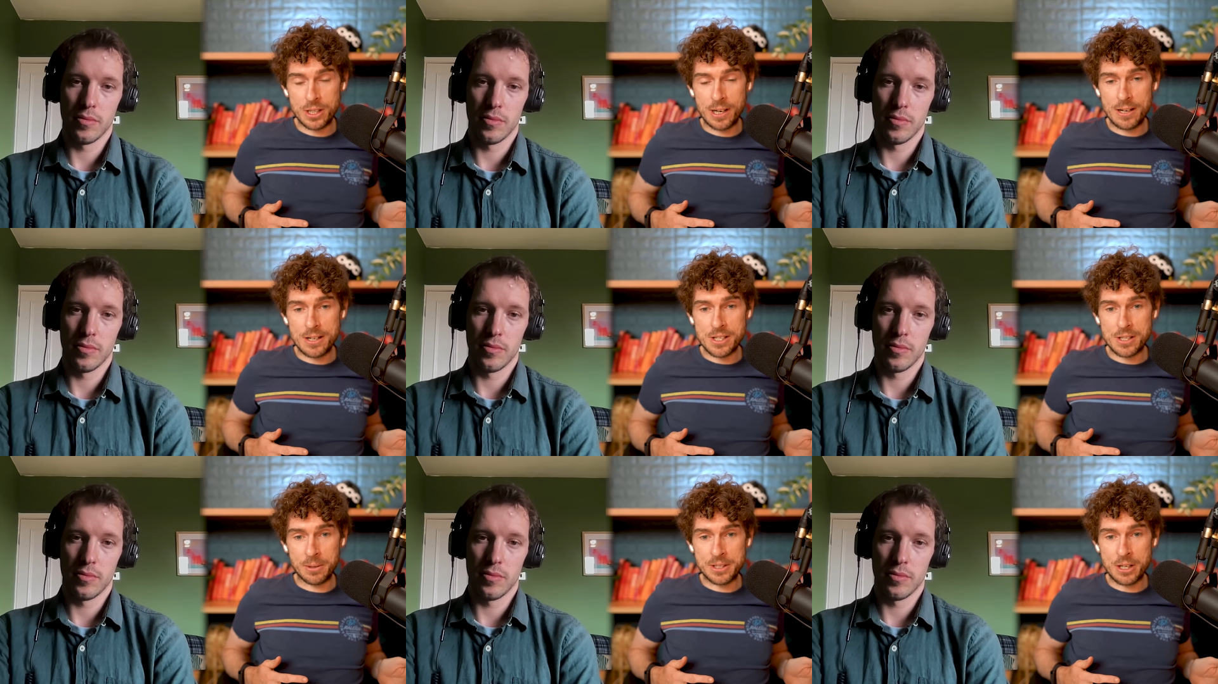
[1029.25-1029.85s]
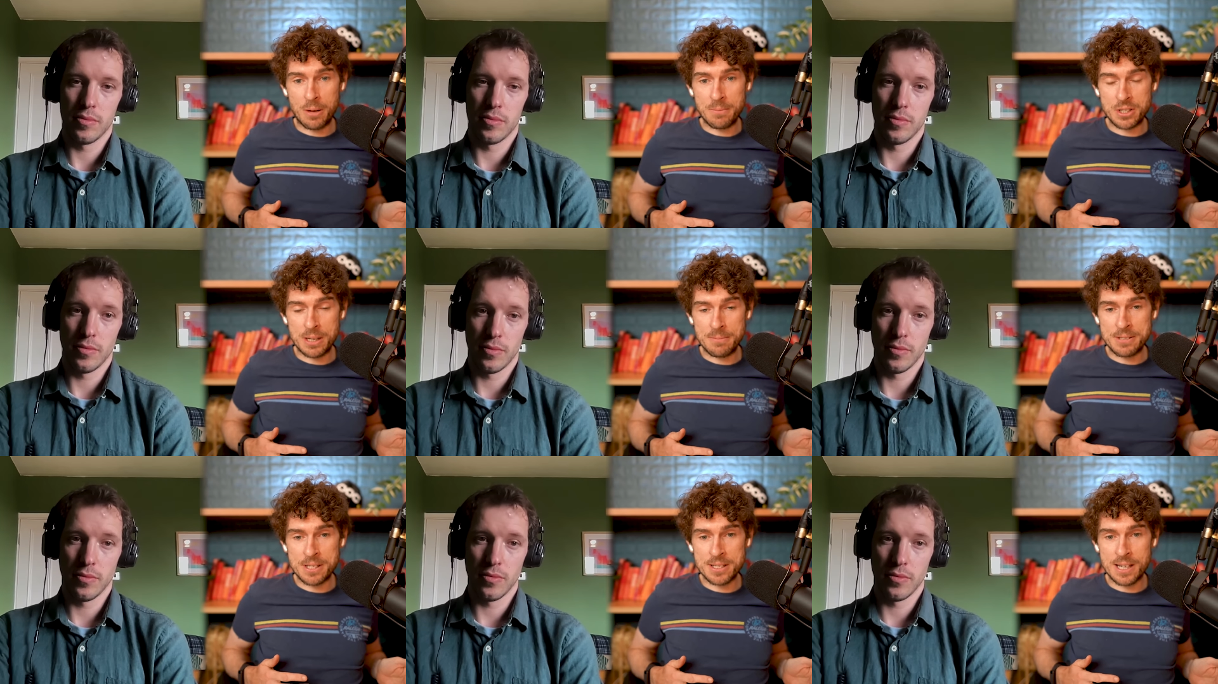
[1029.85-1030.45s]
Speaker 1: years to when Tom
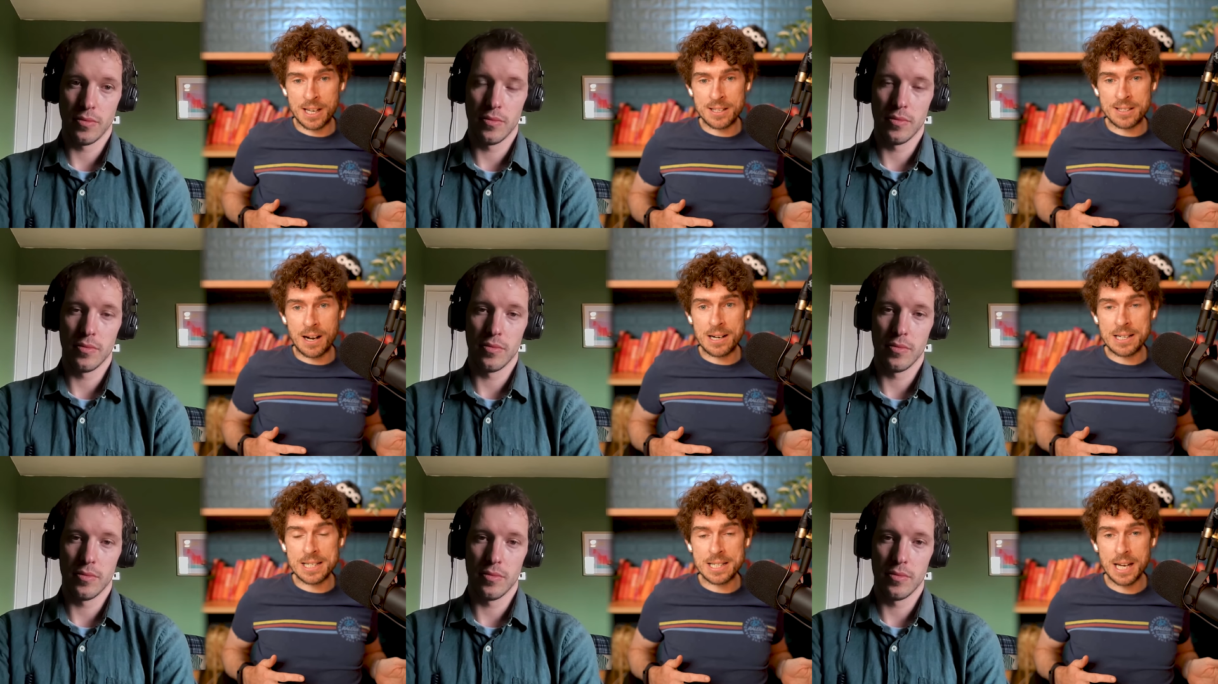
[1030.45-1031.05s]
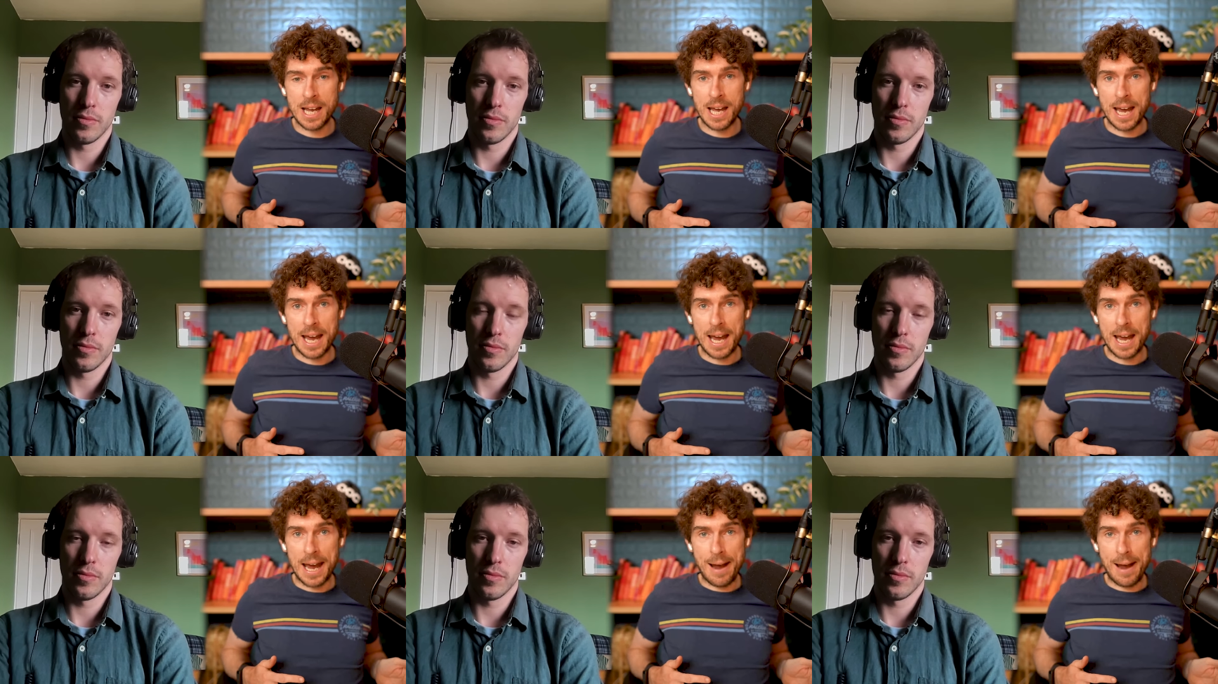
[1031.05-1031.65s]
Simpson's getting started.
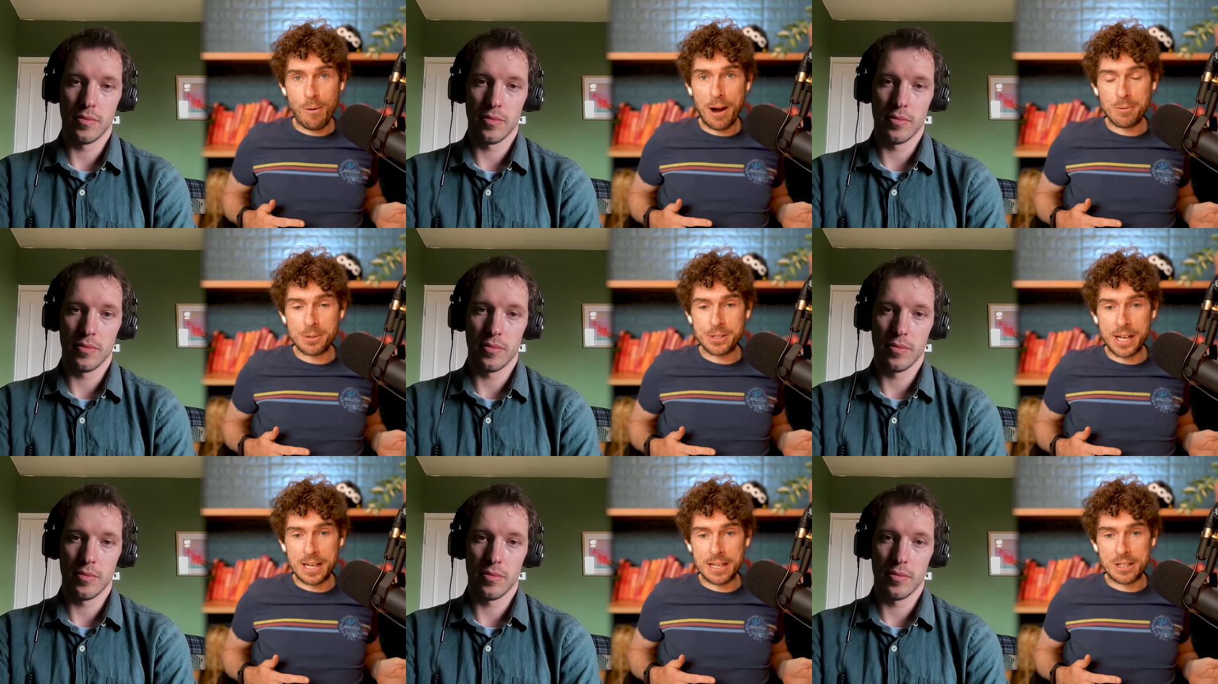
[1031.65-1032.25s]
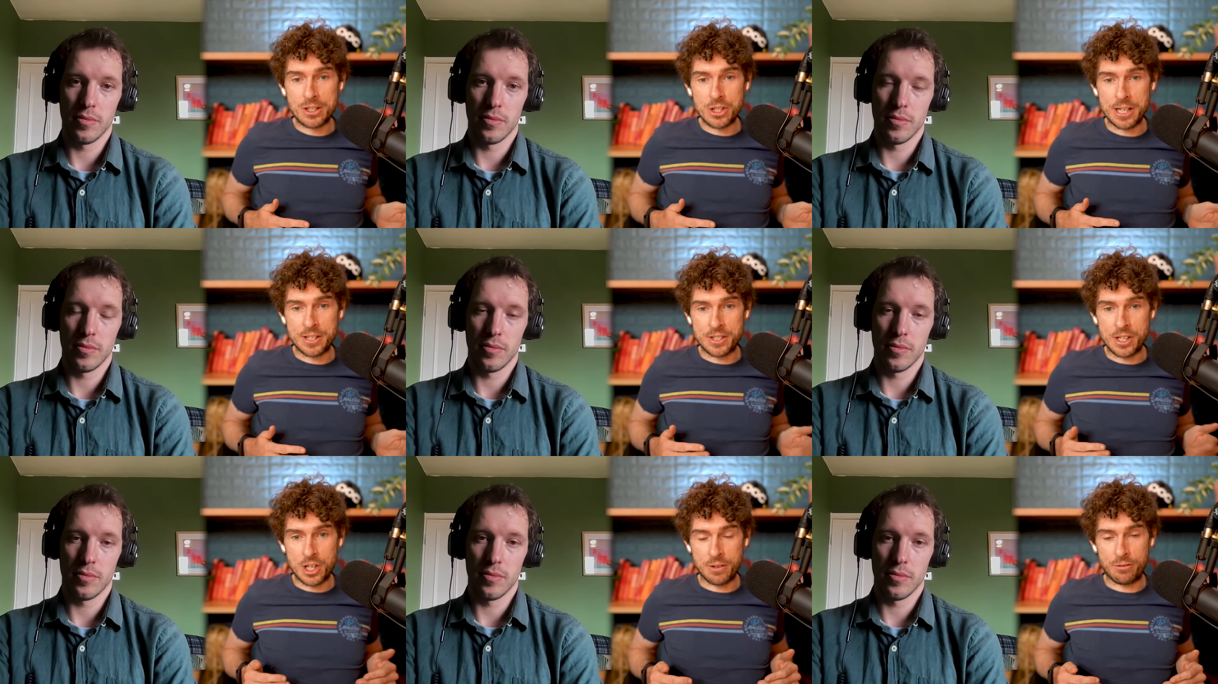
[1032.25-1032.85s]
How hard was that
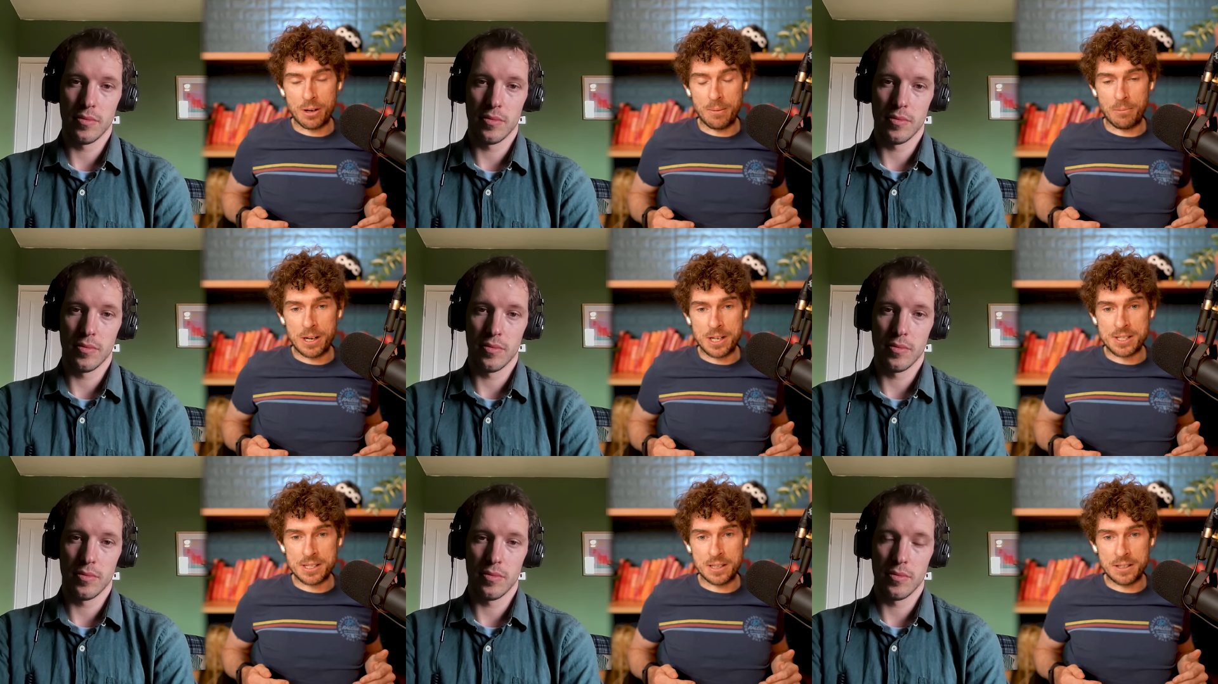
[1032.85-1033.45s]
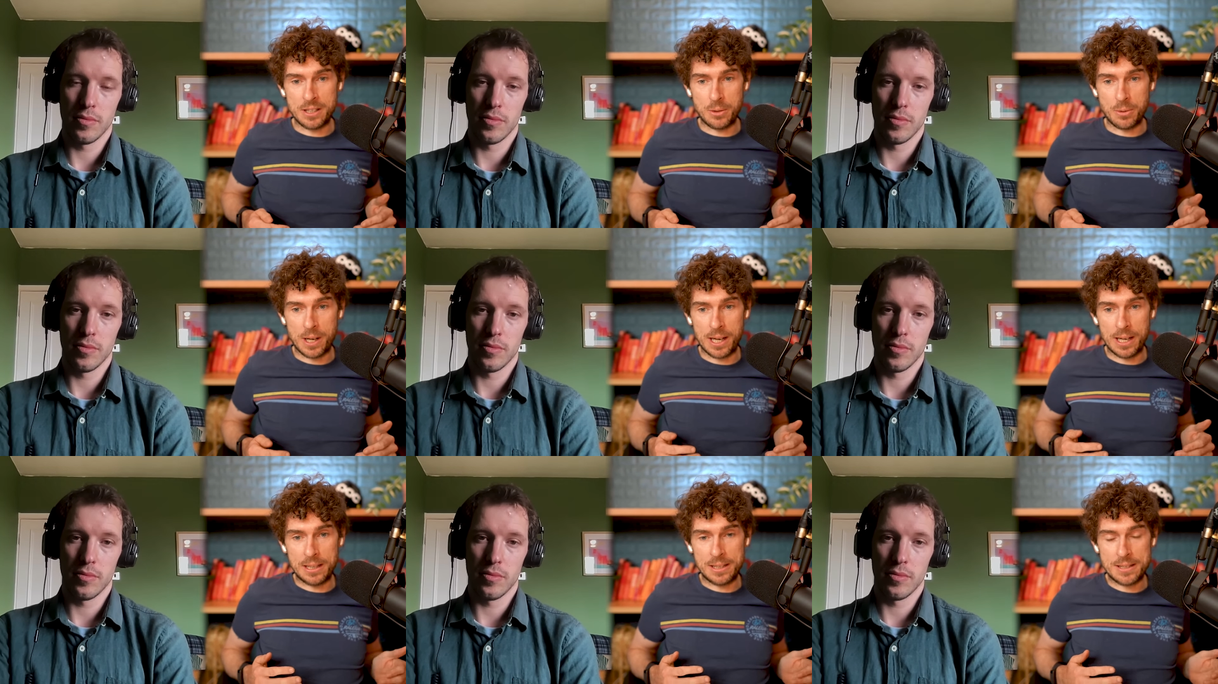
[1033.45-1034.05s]
transition from racing in the
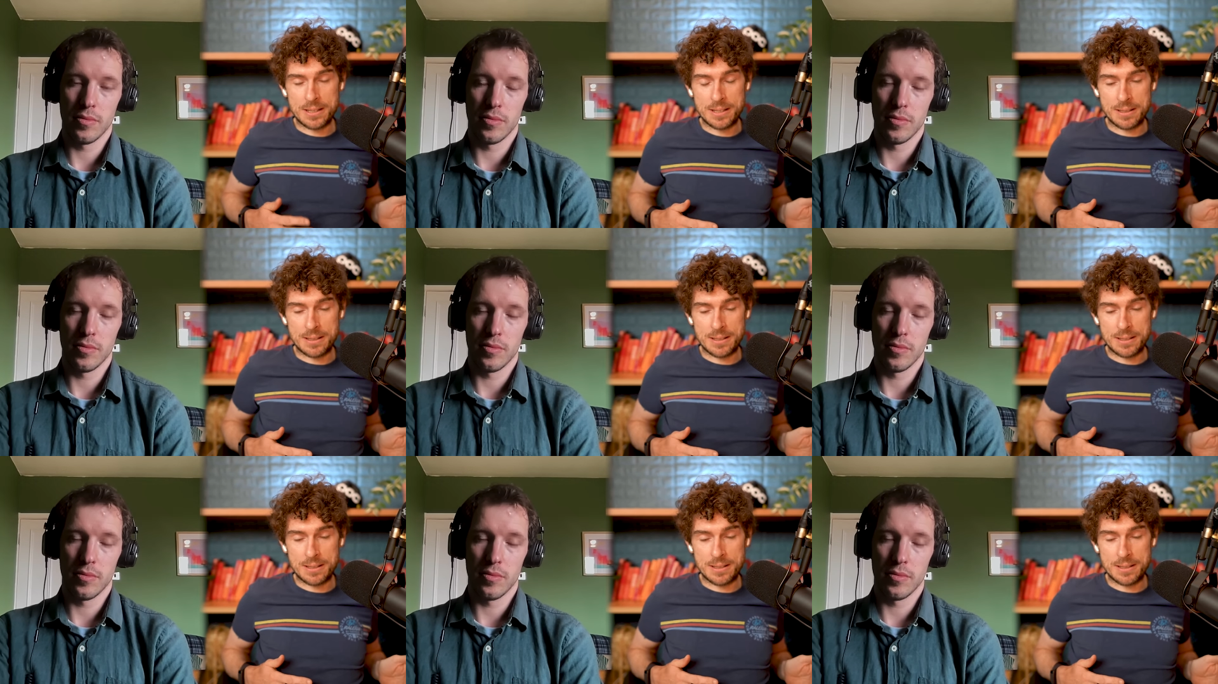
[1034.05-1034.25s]
UK